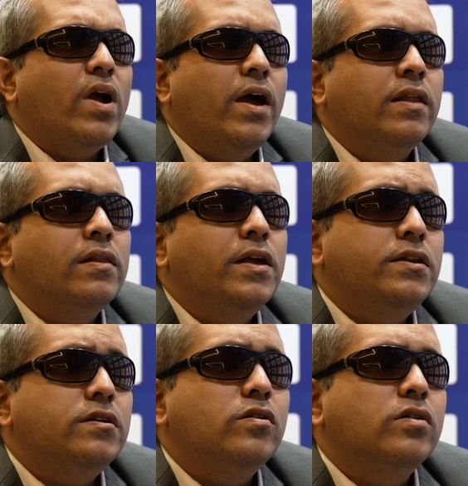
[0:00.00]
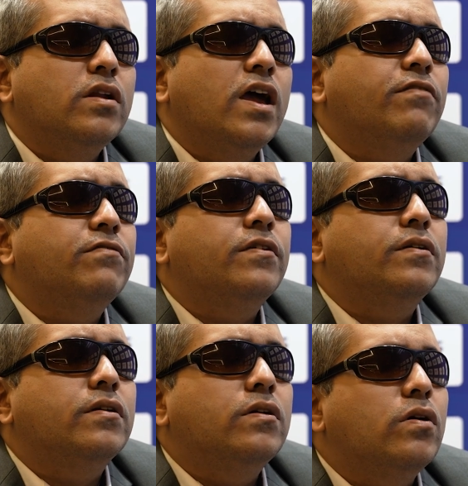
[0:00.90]
later on,
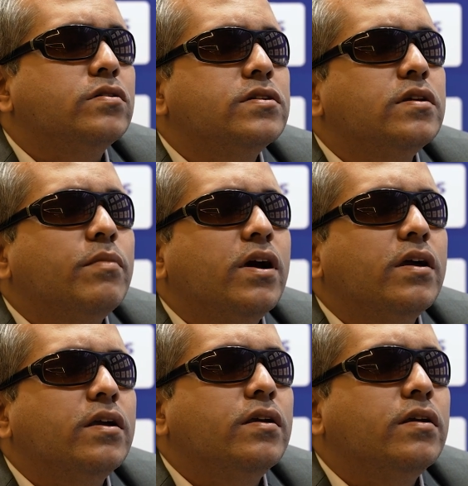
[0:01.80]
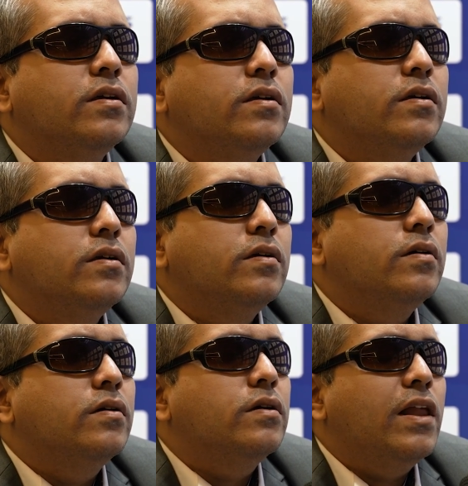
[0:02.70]
after crossing my
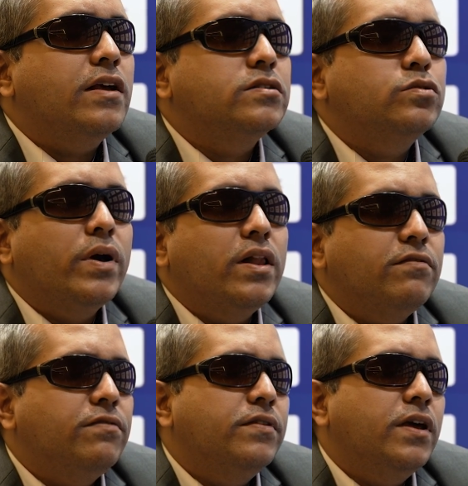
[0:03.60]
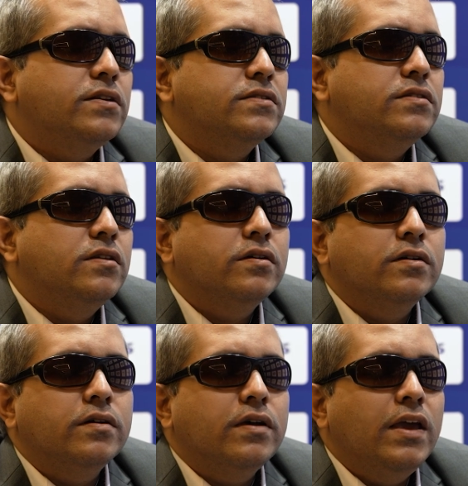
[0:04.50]
class 12, that is
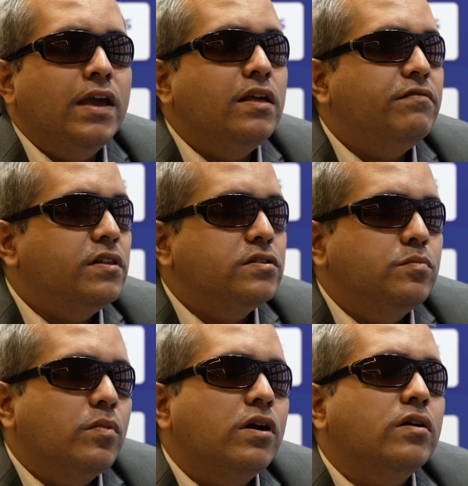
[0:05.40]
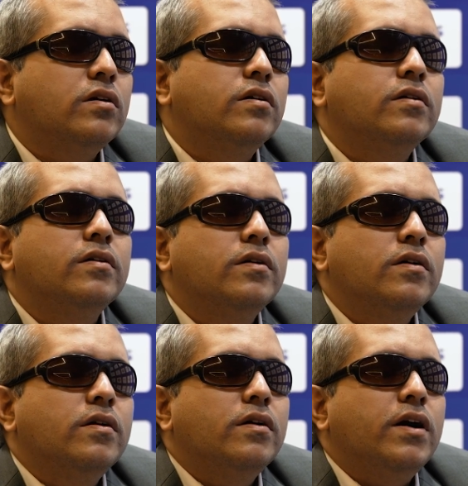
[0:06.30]
the A-levels mark,
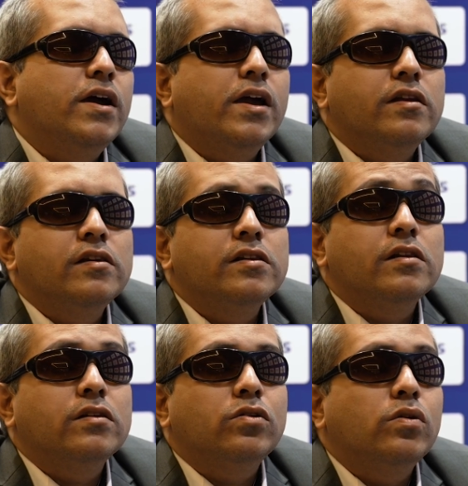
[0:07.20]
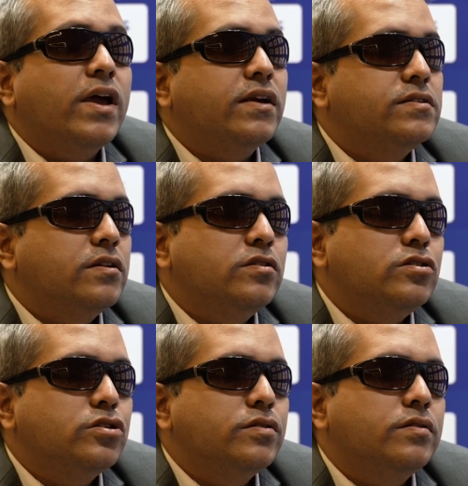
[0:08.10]
I had a little road
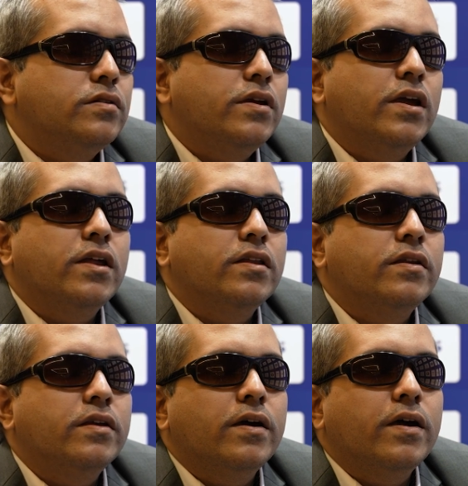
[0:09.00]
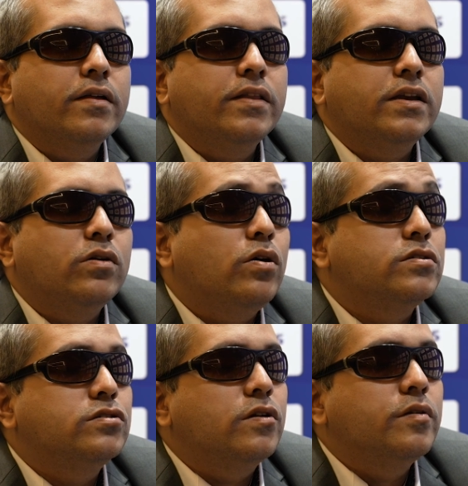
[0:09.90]
accident, and that
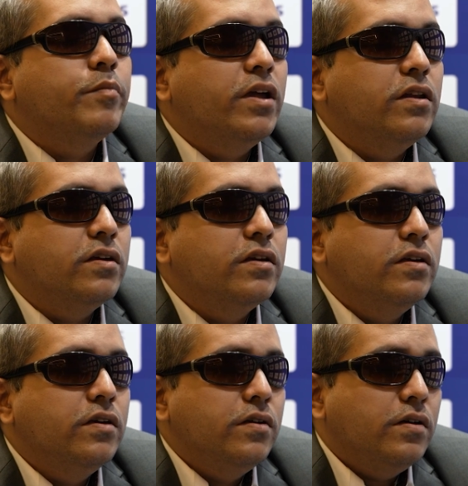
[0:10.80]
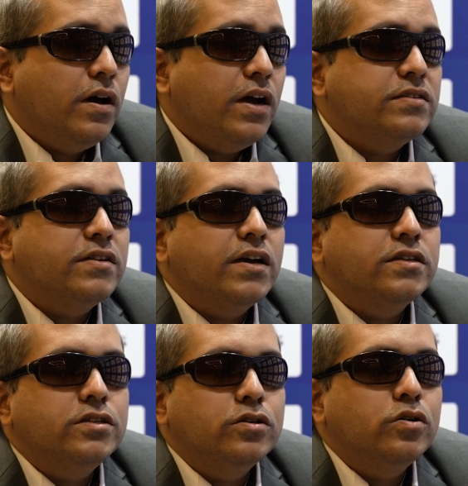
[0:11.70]
caused the remaining
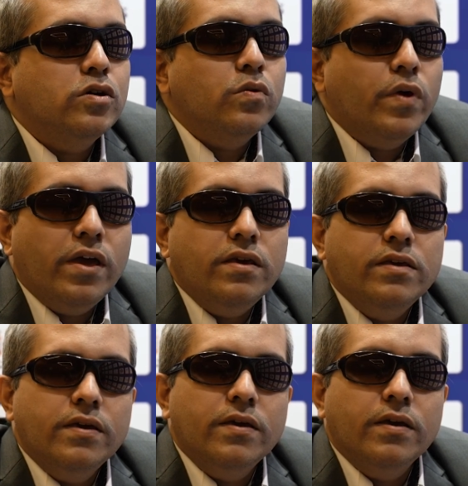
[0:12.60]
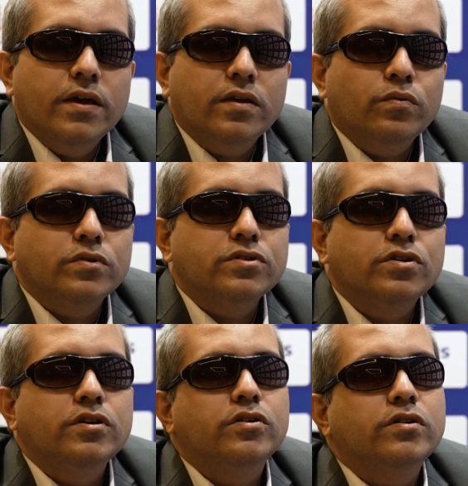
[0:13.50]
eyesight to go away. It was
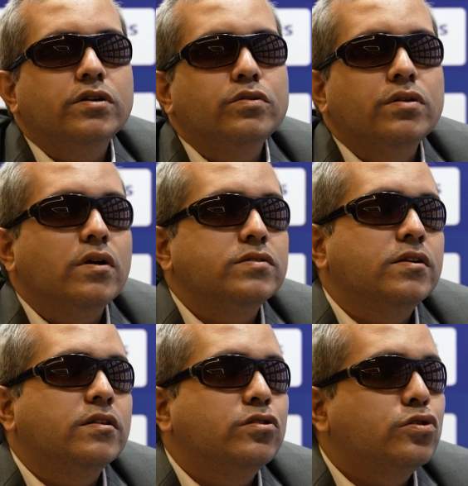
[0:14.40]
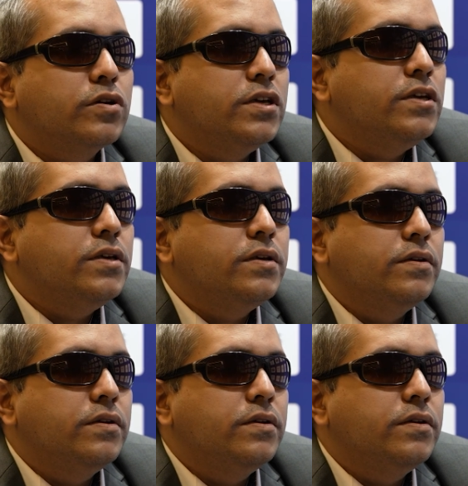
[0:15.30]
the year 2003,